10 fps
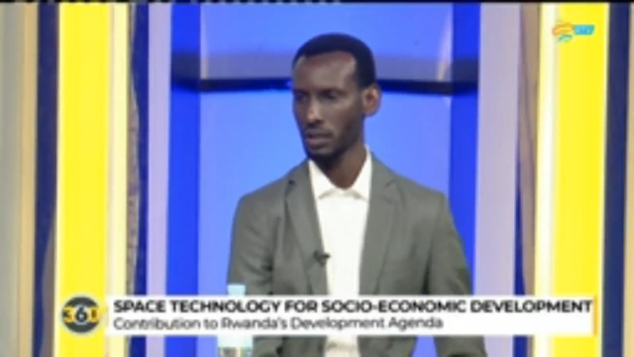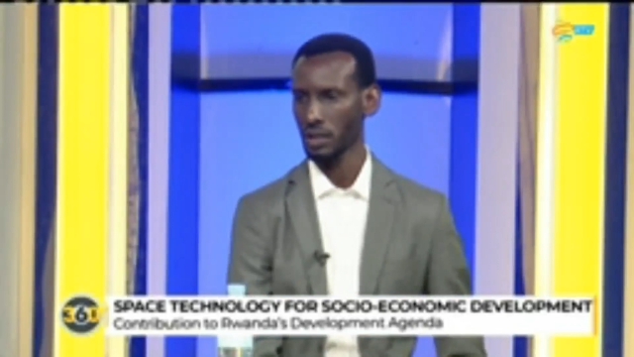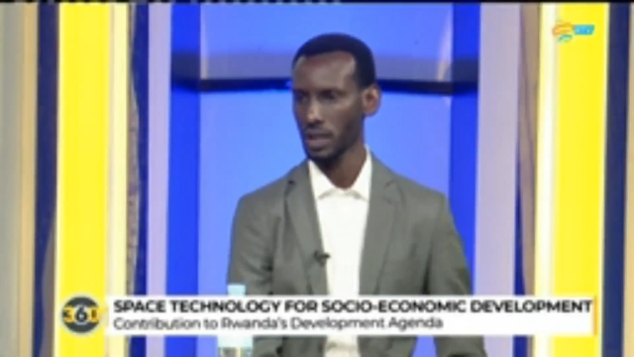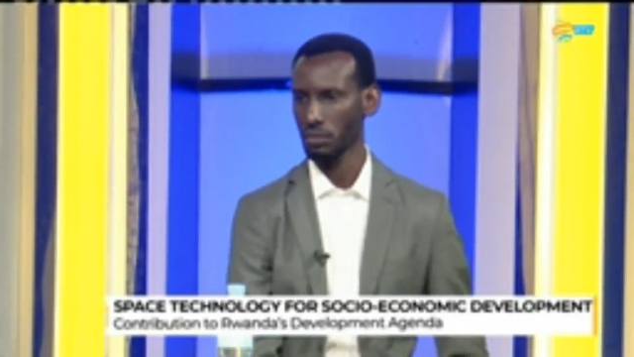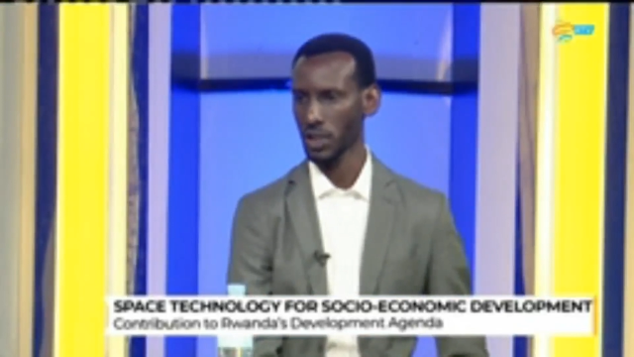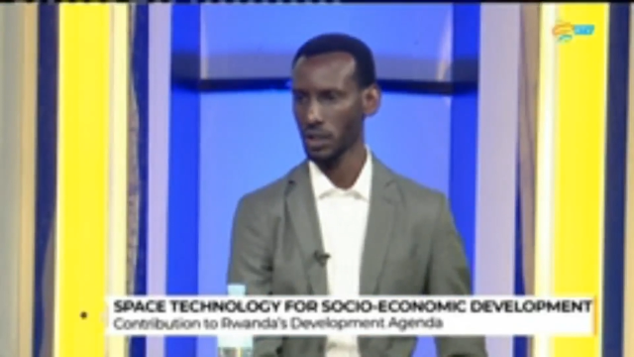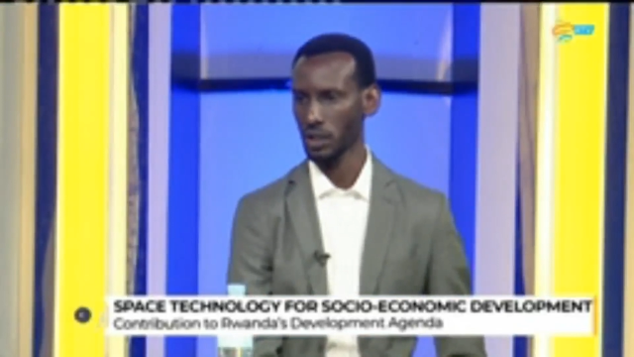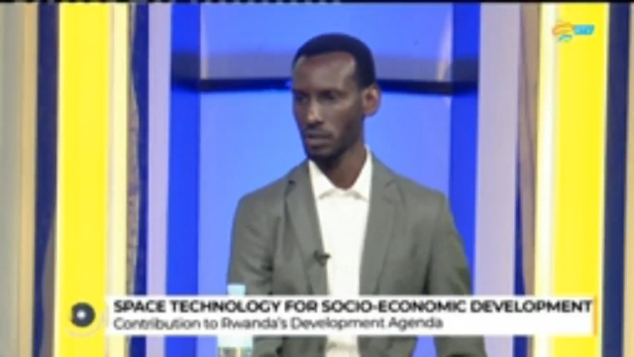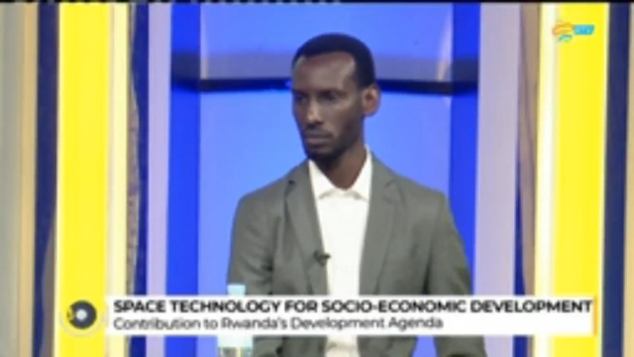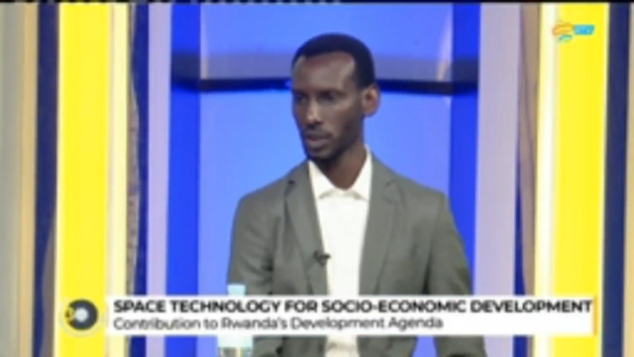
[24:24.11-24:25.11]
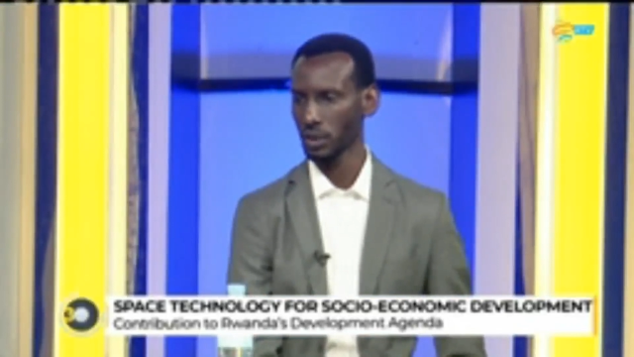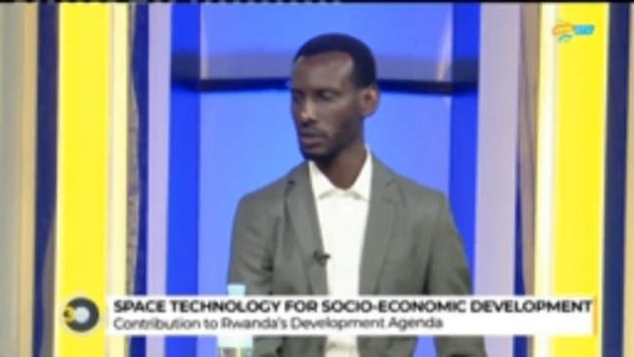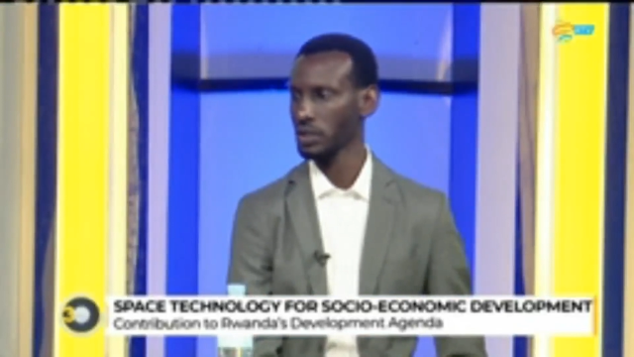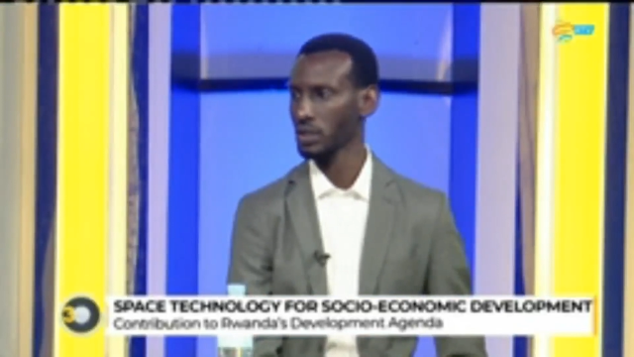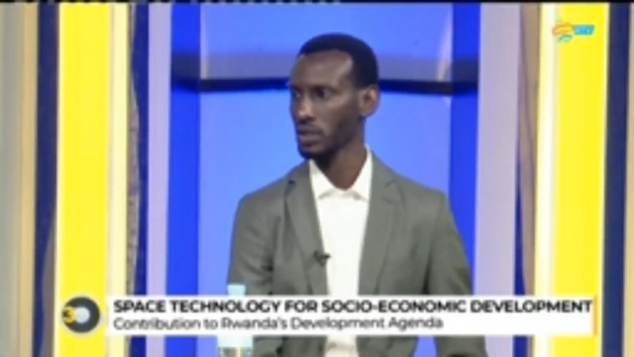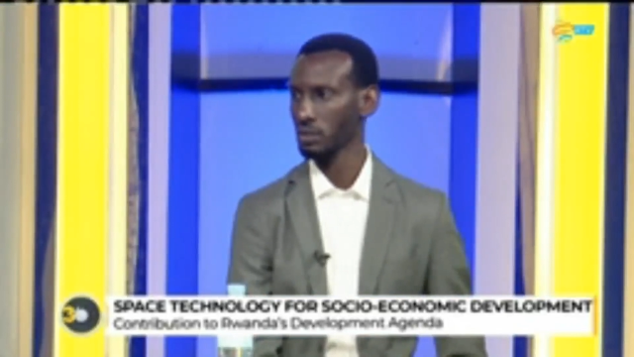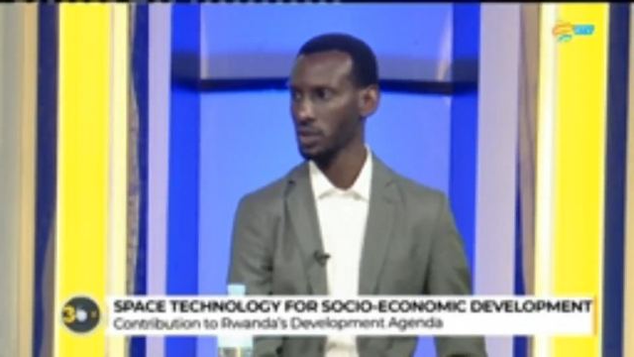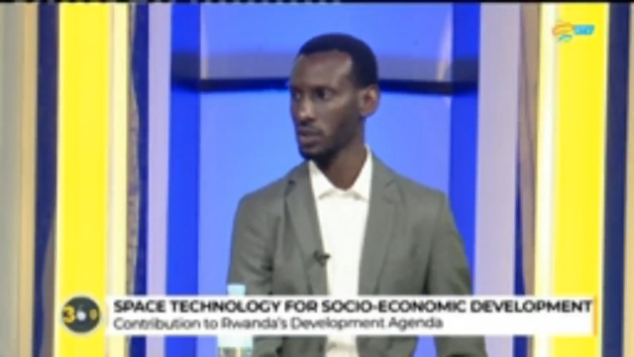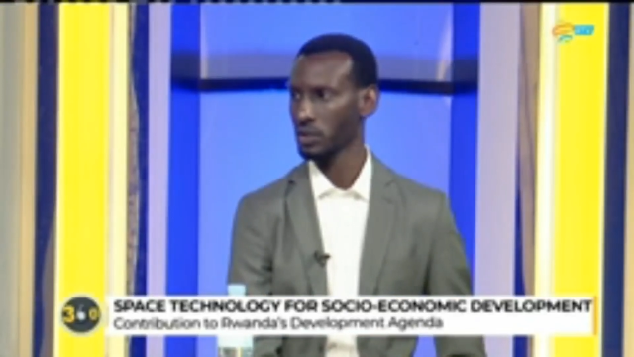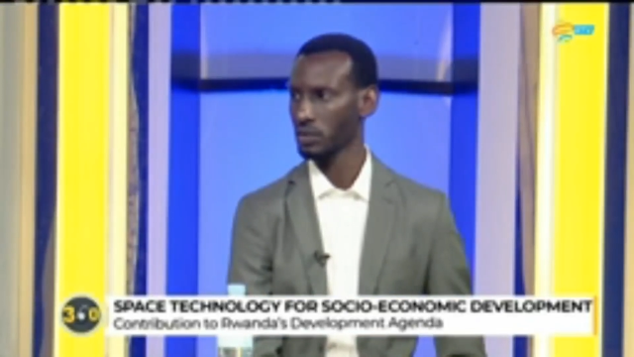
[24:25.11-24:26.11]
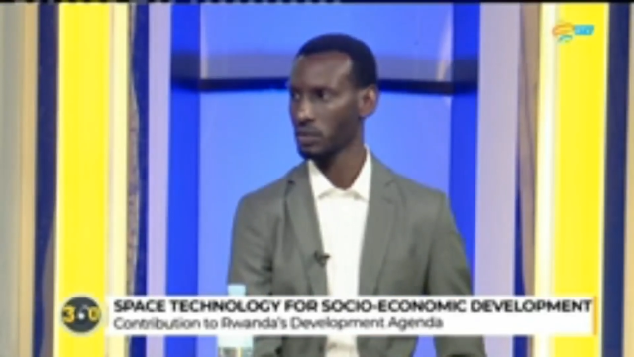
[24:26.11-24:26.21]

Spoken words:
landmark agreement, the loss and damage,